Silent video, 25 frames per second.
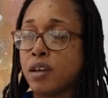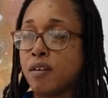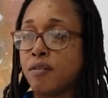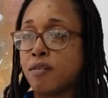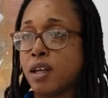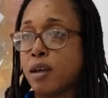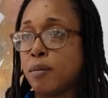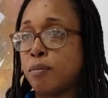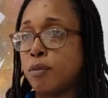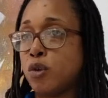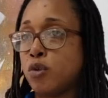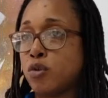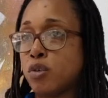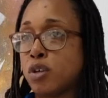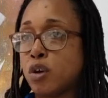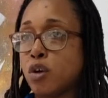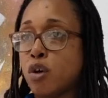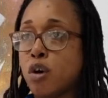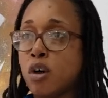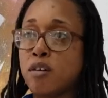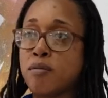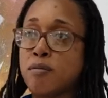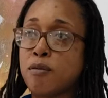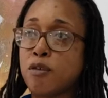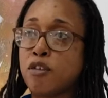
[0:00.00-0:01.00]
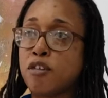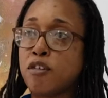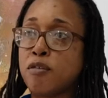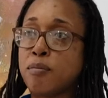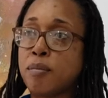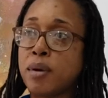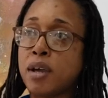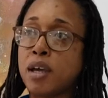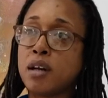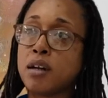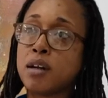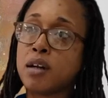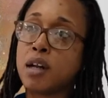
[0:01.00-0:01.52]
If I'm using automotive
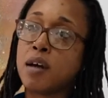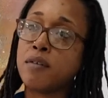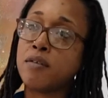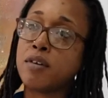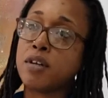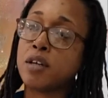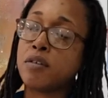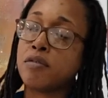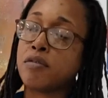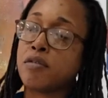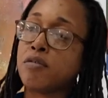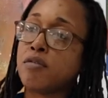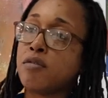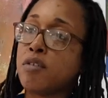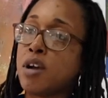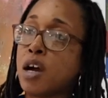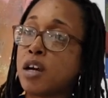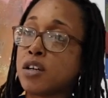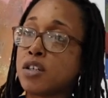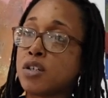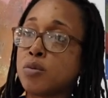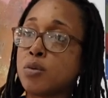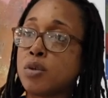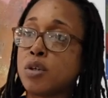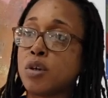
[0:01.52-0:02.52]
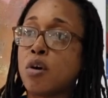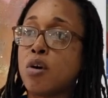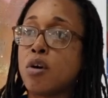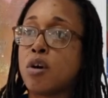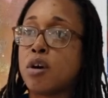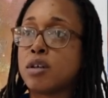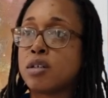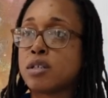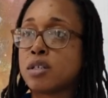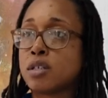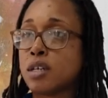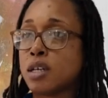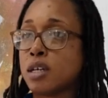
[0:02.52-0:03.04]
paint, it'll have a different reaction with the
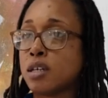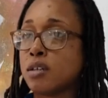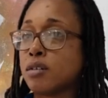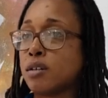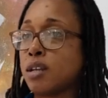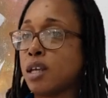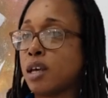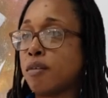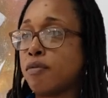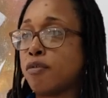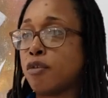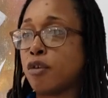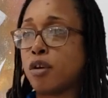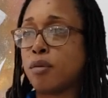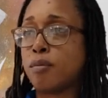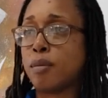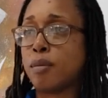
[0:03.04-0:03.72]
oil stain, therefore